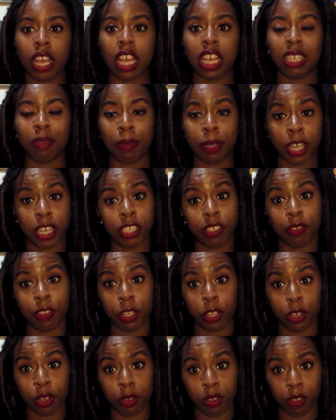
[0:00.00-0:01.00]
is because of
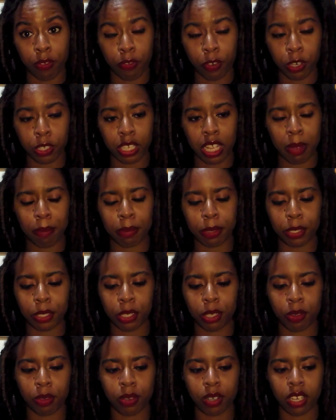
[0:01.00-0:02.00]
the first
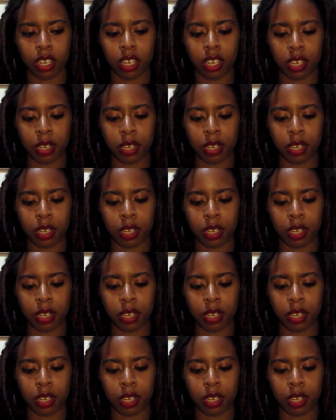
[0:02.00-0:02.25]
episode.